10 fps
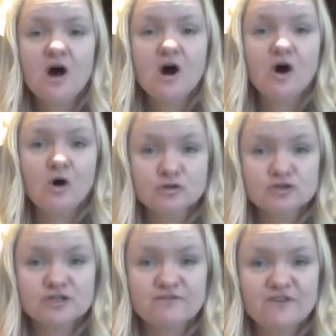
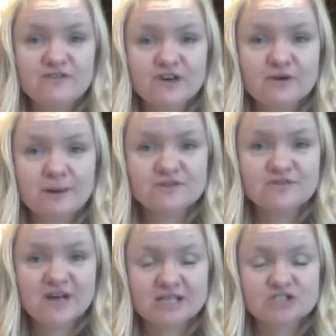150 grams of
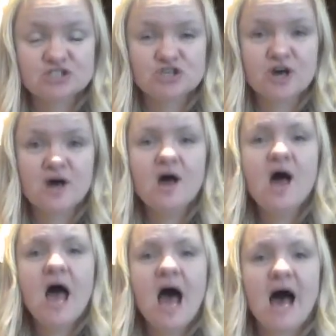caster sugar
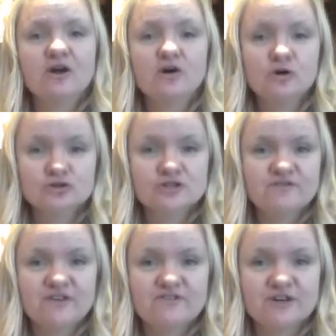and
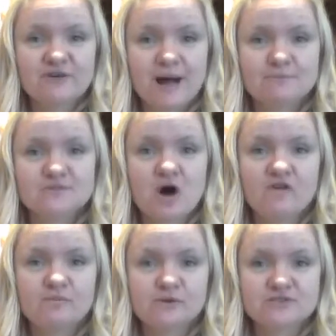150 grams
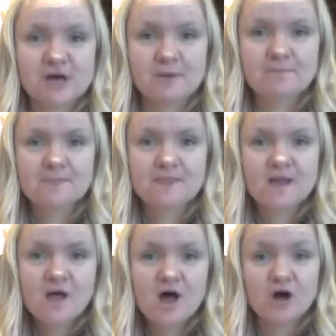of butter.
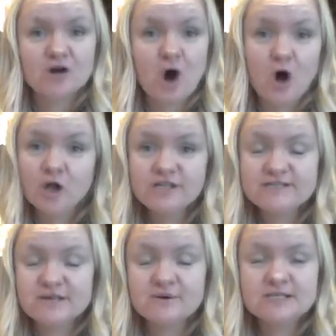And all you
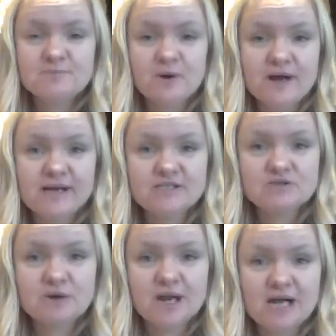do is put it
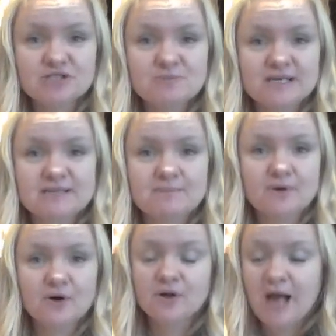into a large mixing
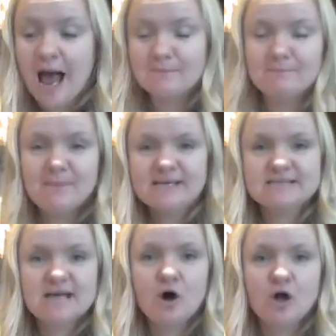bowl and mix
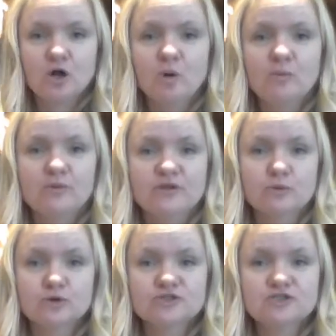it all up with a
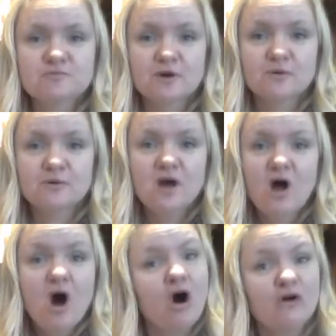wooden spoon
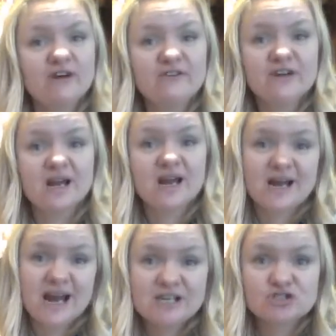or even an
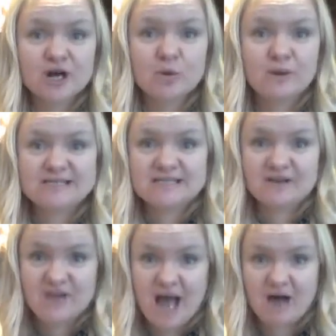electric whisk
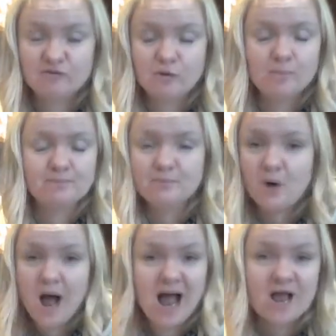if you have one.
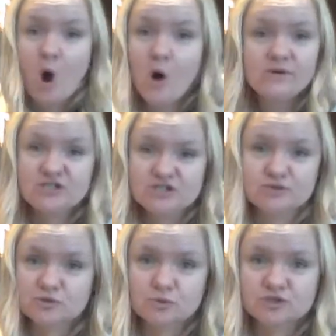But I always
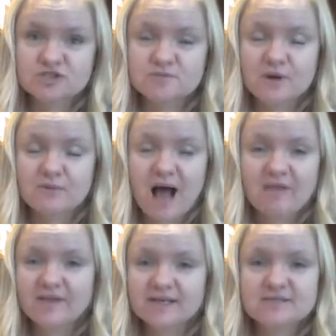use a wooden spoon
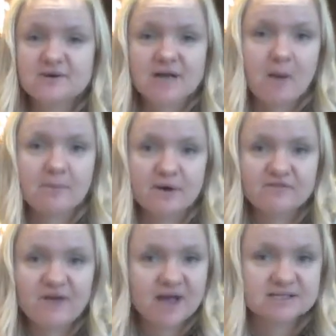and they turn out
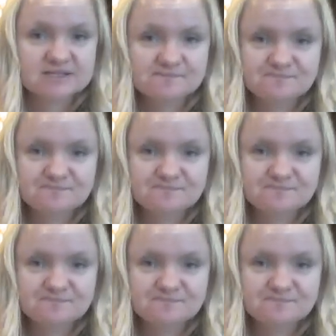perfect.